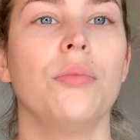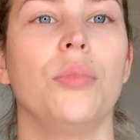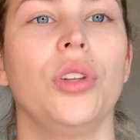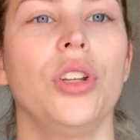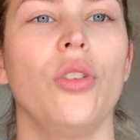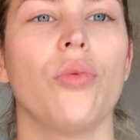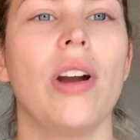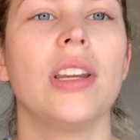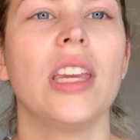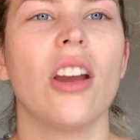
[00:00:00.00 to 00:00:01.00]
I'm a little
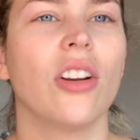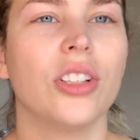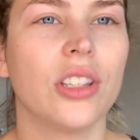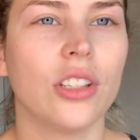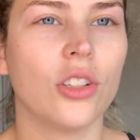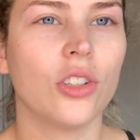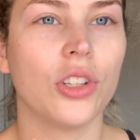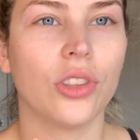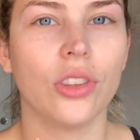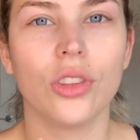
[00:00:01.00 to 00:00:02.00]
red here, this is
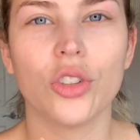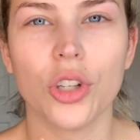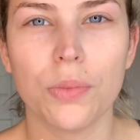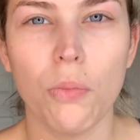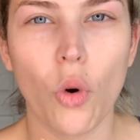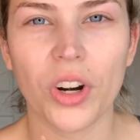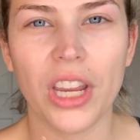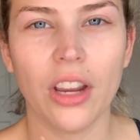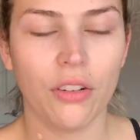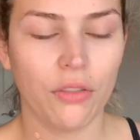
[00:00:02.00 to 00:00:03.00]
just first
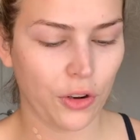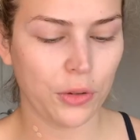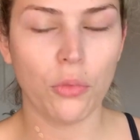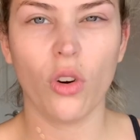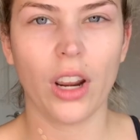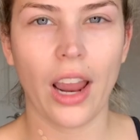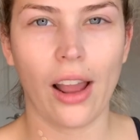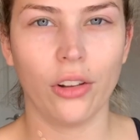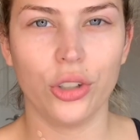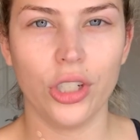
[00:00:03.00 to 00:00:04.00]
morning
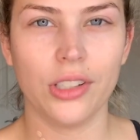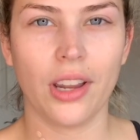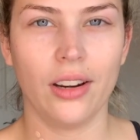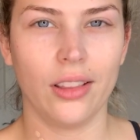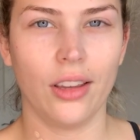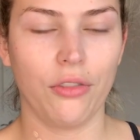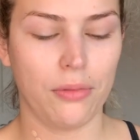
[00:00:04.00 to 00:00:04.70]
allergies kind of thing